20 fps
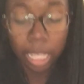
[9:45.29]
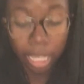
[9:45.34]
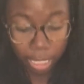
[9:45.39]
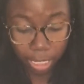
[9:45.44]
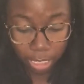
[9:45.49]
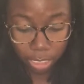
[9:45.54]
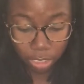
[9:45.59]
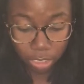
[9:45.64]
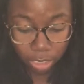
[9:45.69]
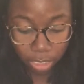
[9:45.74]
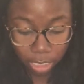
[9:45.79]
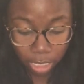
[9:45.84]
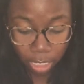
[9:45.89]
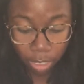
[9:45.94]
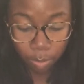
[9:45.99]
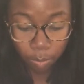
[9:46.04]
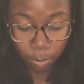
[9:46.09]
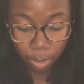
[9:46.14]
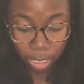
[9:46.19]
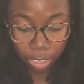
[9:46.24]

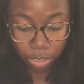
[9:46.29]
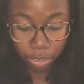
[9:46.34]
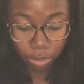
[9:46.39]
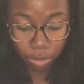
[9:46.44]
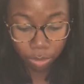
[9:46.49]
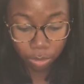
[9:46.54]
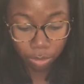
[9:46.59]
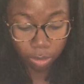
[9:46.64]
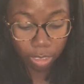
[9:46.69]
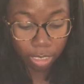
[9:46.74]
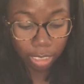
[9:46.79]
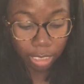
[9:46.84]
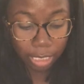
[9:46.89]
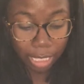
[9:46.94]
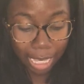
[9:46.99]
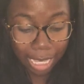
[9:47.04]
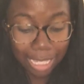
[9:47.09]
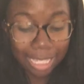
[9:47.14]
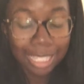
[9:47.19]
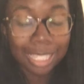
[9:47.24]
Angela, Rachel,
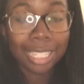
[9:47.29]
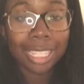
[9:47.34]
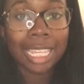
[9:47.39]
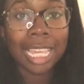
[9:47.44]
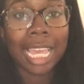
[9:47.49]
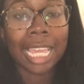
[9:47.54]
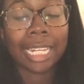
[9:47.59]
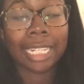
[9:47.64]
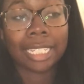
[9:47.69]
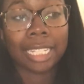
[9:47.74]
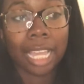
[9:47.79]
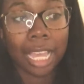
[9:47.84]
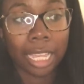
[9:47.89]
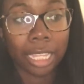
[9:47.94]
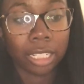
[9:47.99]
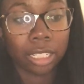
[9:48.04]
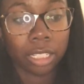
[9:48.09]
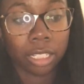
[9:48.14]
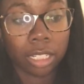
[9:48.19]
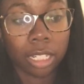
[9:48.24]
Casey and
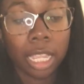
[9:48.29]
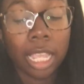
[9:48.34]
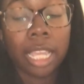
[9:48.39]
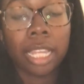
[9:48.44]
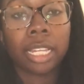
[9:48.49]
Tyler.